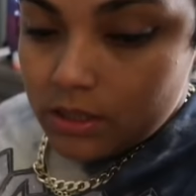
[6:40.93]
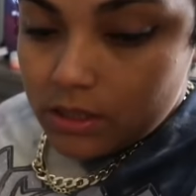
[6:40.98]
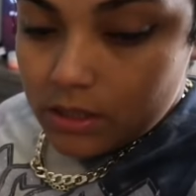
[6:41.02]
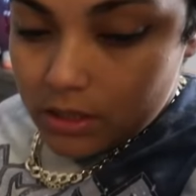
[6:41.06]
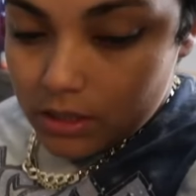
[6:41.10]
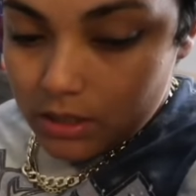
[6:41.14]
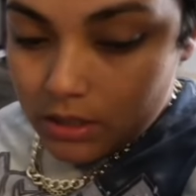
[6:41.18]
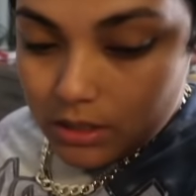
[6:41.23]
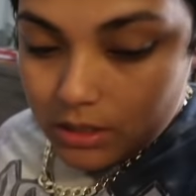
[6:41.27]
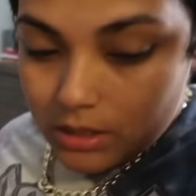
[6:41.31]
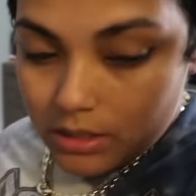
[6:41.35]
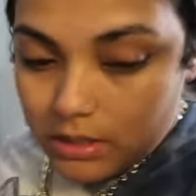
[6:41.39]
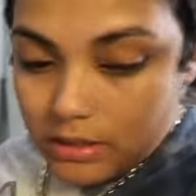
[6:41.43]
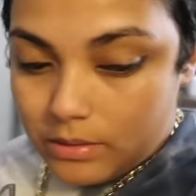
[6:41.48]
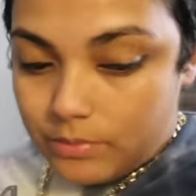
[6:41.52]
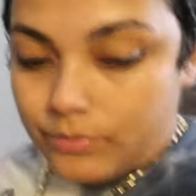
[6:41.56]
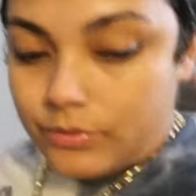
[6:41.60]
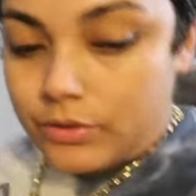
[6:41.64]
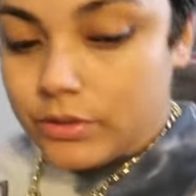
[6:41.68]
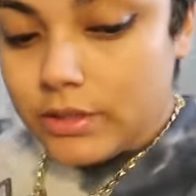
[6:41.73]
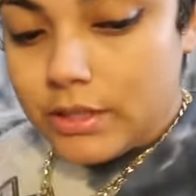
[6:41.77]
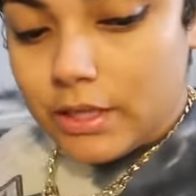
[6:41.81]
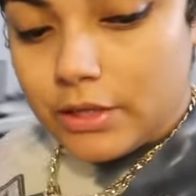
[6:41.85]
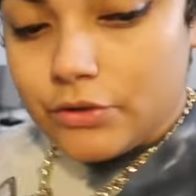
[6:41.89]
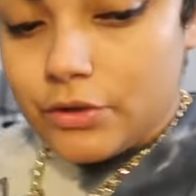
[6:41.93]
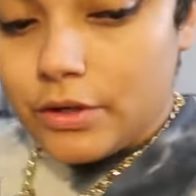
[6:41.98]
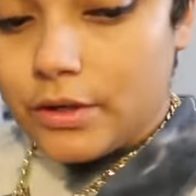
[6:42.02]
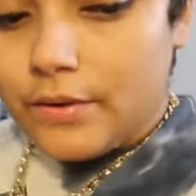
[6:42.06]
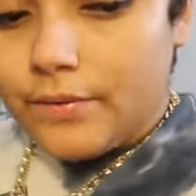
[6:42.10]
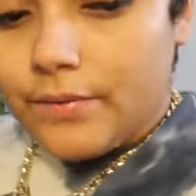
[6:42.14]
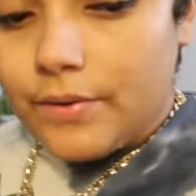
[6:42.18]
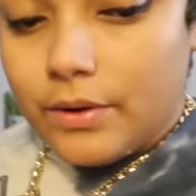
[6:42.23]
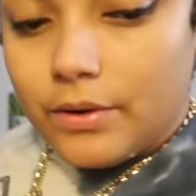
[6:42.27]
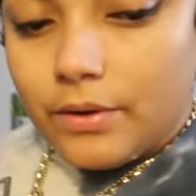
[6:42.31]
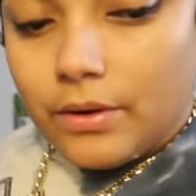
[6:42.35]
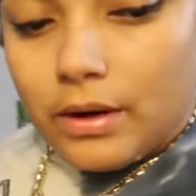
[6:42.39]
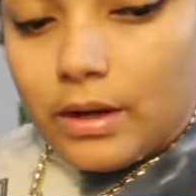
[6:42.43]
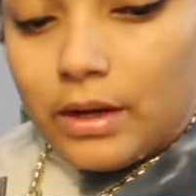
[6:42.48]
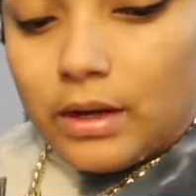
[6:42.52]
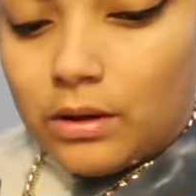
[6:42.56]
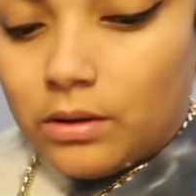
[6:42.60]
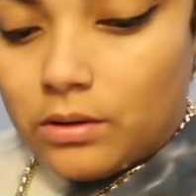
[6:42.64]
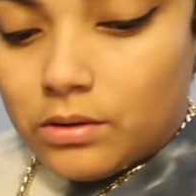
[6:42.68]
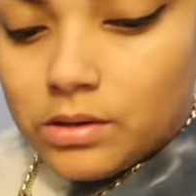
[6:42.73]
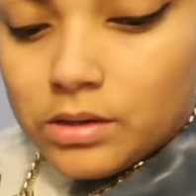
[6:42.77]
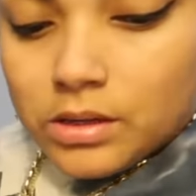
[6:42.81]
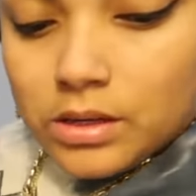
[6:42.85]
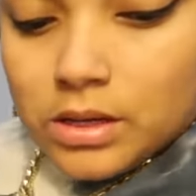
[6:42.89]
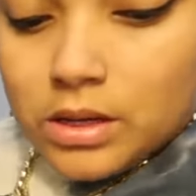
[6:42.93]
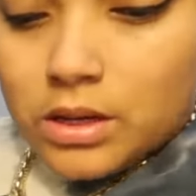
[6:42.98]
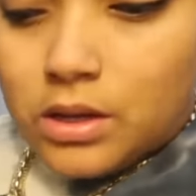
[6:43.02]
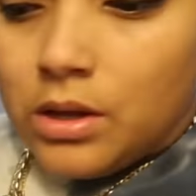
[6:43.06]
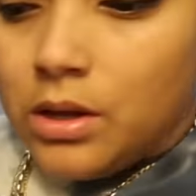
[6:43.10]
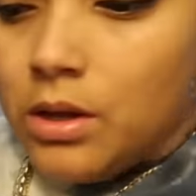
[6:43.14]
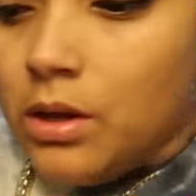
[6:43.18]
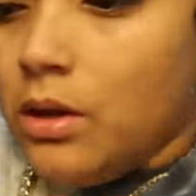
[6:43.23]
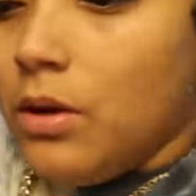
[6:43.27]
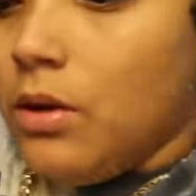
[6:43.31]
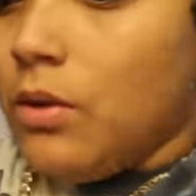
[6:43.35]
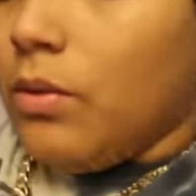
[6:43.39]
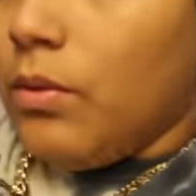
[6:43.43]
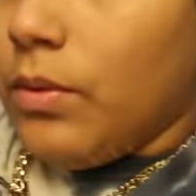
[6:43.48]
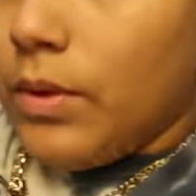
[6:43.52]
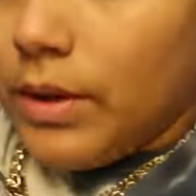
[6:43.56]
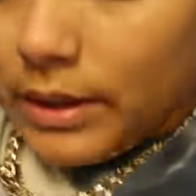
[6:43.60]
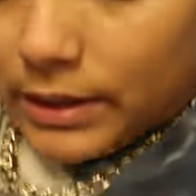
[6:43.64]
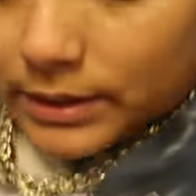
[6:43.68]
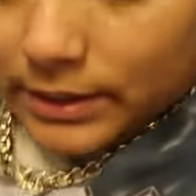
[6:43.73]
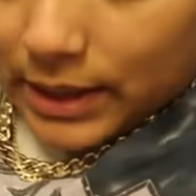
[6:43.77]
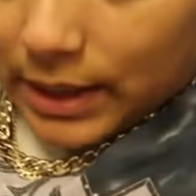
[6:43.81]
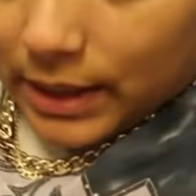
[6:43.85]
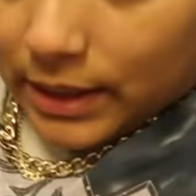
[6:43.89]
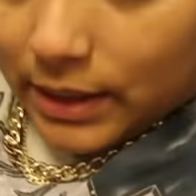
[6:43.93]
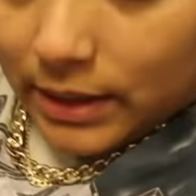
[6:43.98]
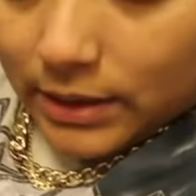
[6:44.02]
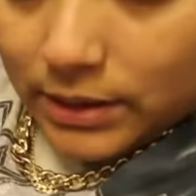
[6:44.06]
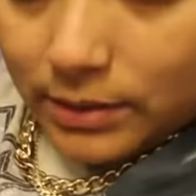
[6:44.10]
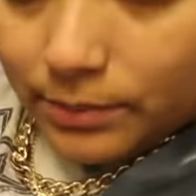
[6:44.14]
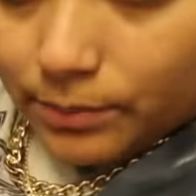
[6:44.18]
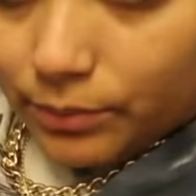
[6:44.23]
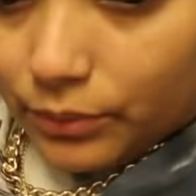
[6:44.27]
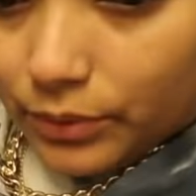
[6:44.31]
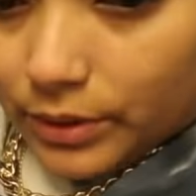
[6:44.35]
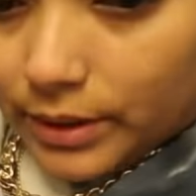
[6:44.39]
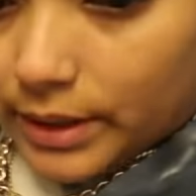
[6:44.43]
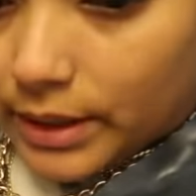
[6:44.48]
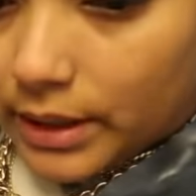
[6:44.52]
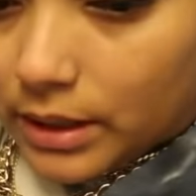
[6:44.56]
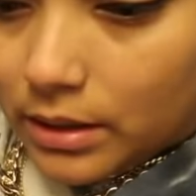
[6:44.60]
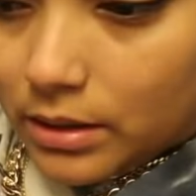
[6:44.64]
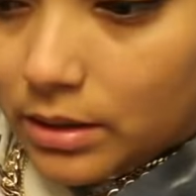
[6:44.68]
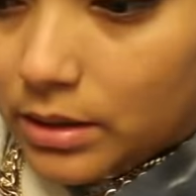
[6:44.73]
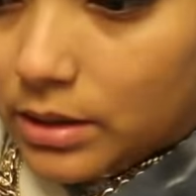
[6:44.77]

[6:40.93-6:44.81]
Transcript: I'm just like trying to figure out what exactly to bring.